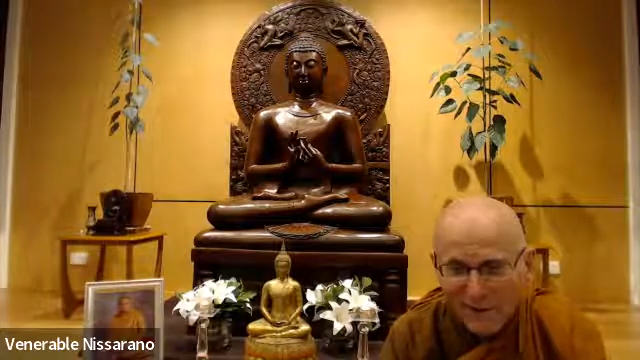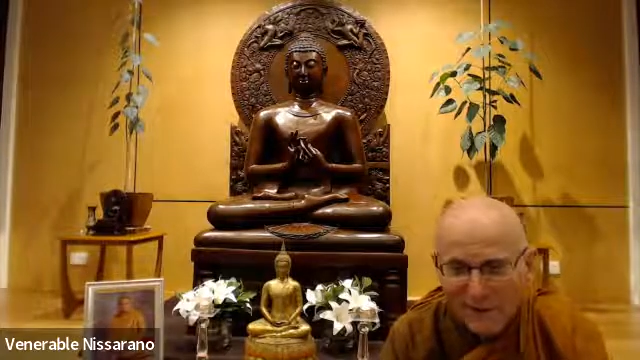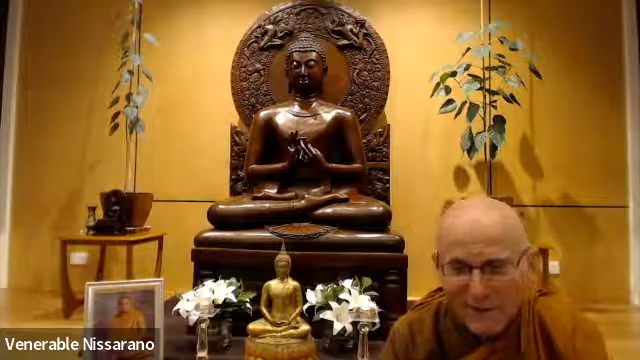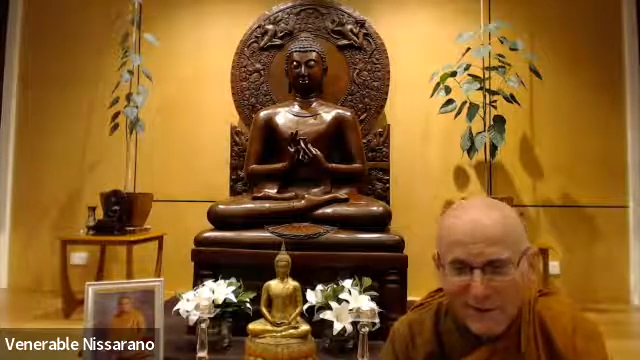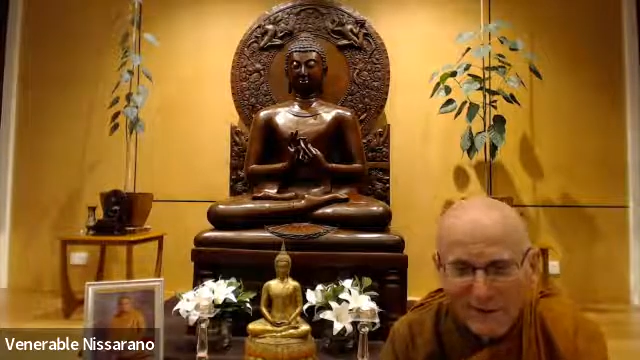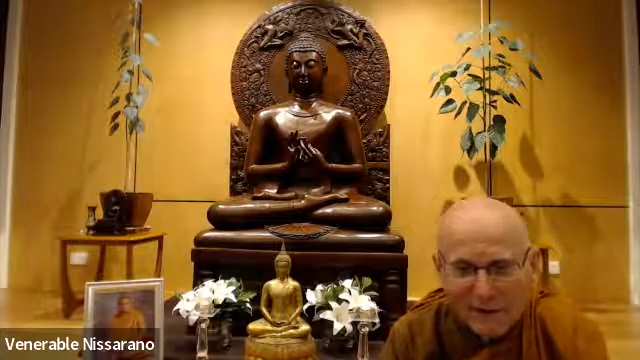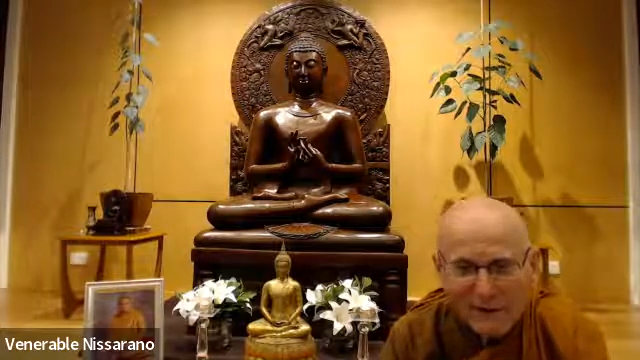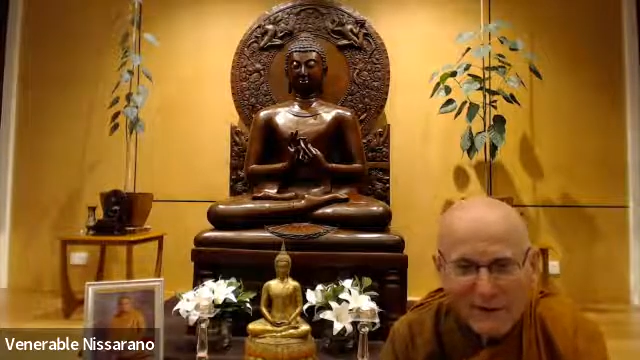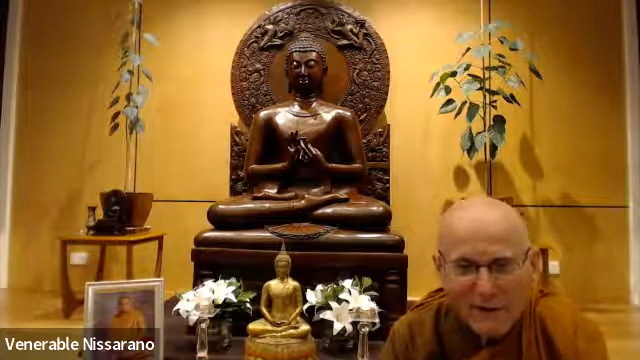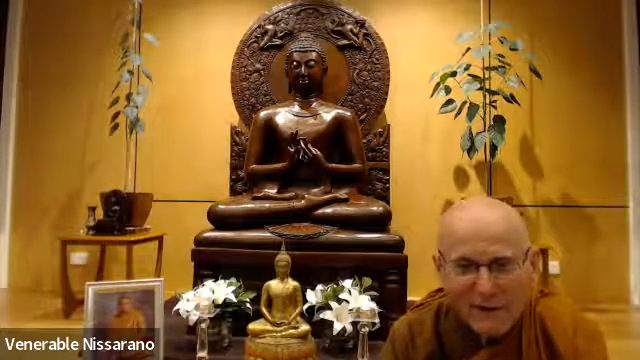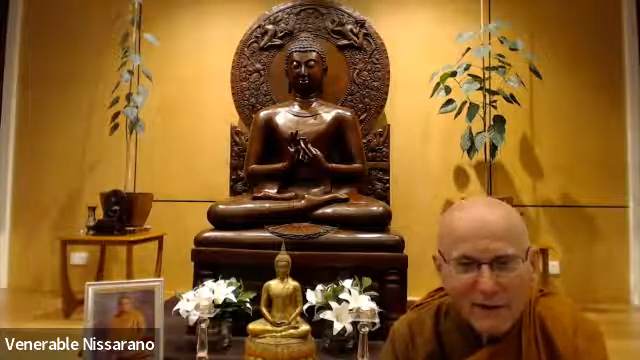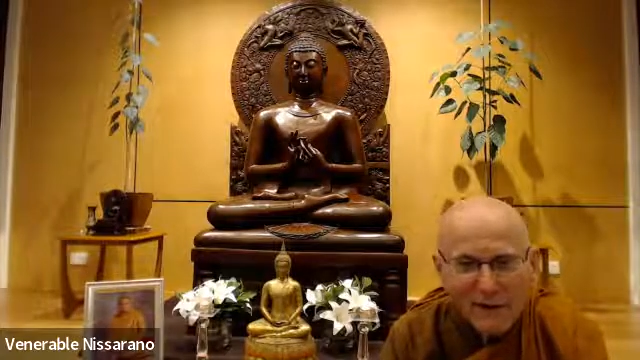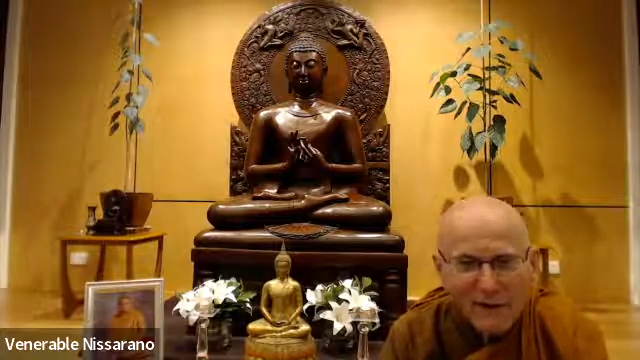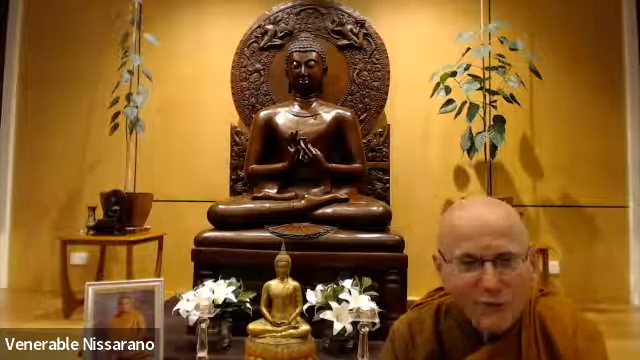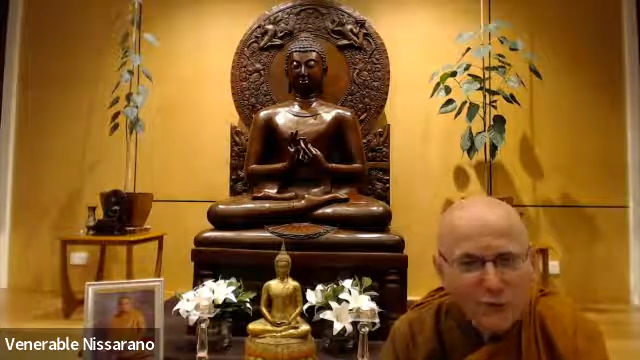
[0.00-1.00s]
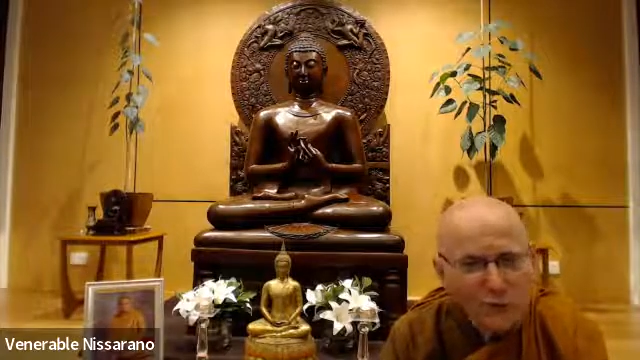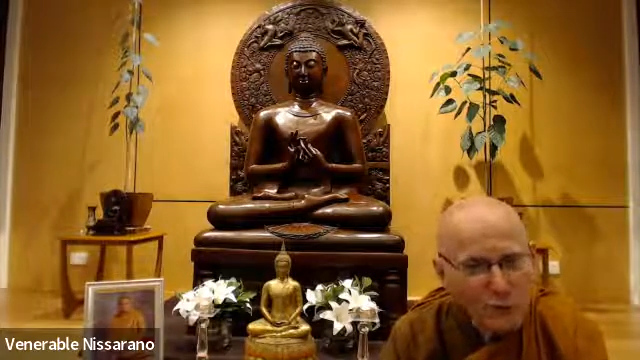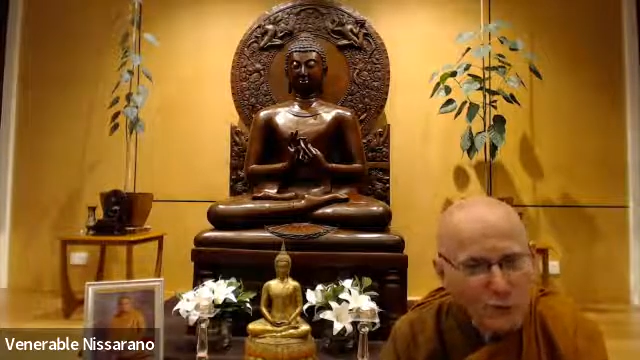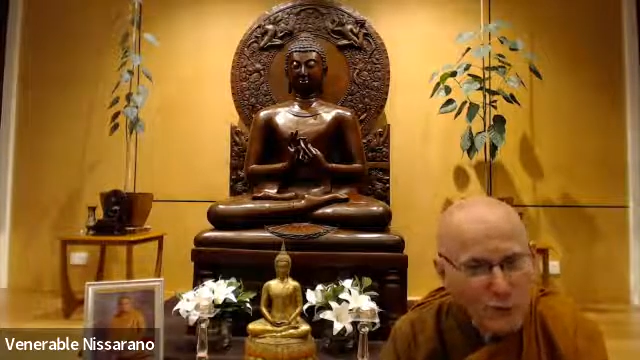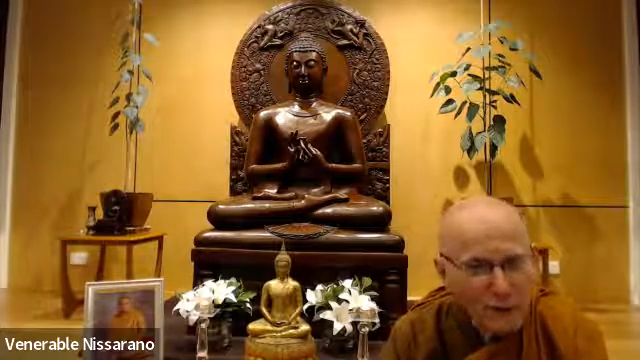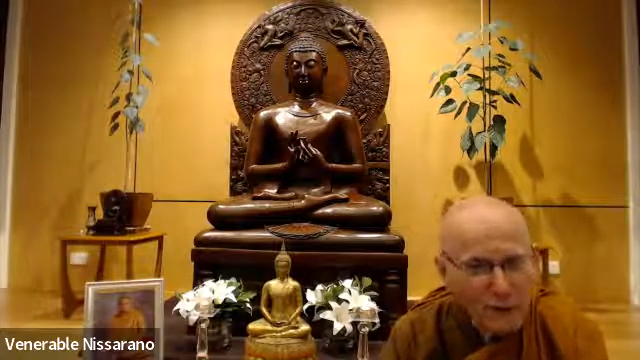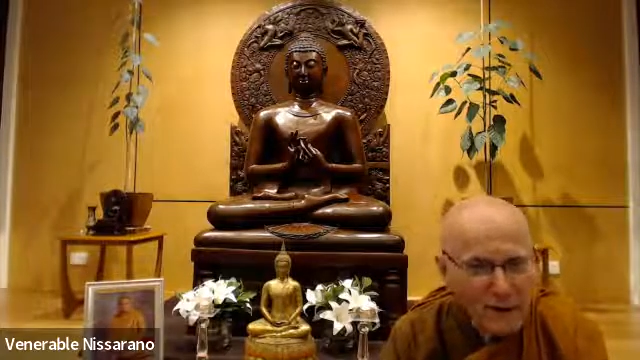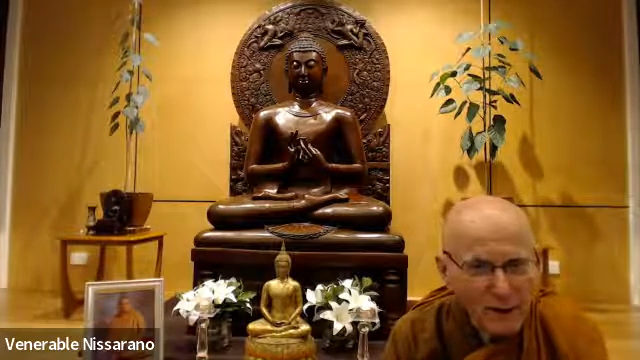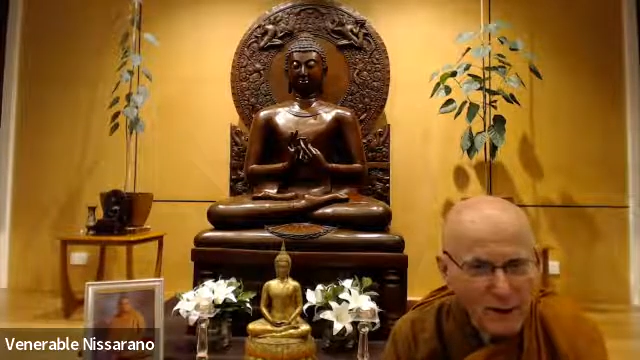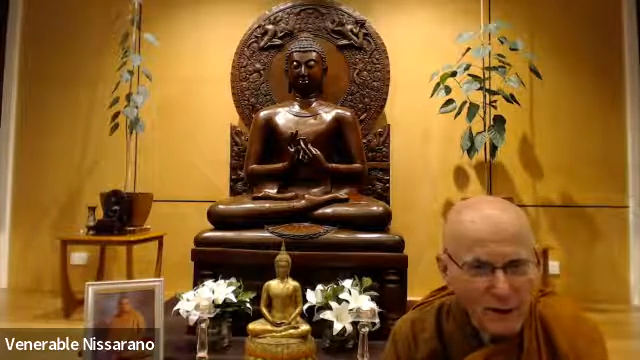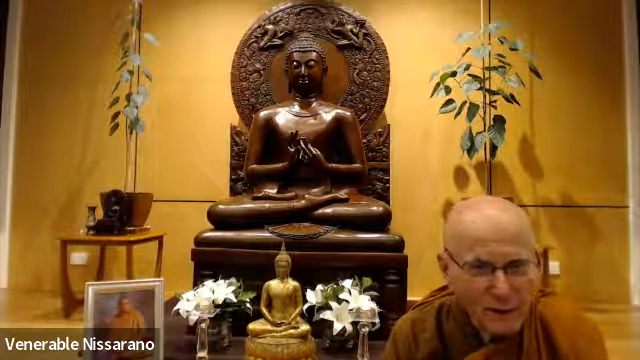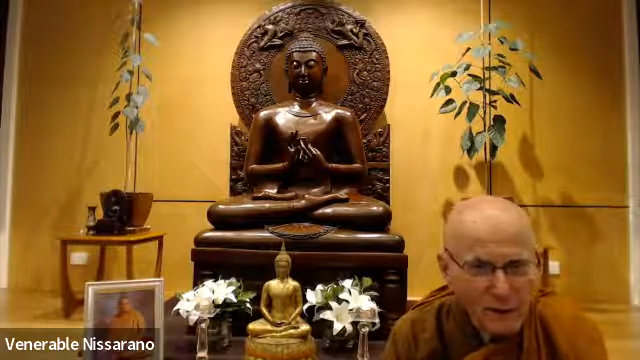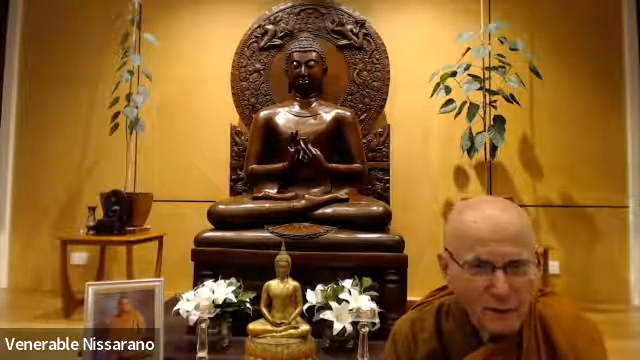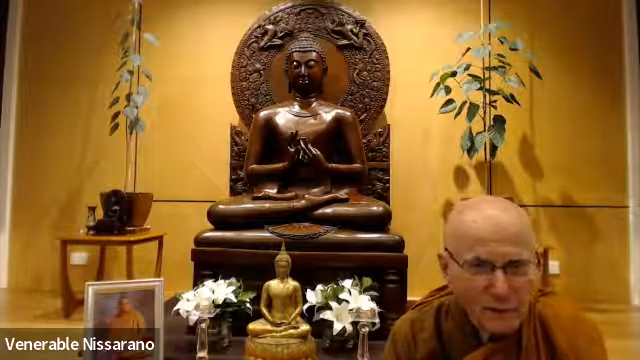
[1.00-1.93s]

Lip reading: But to do that,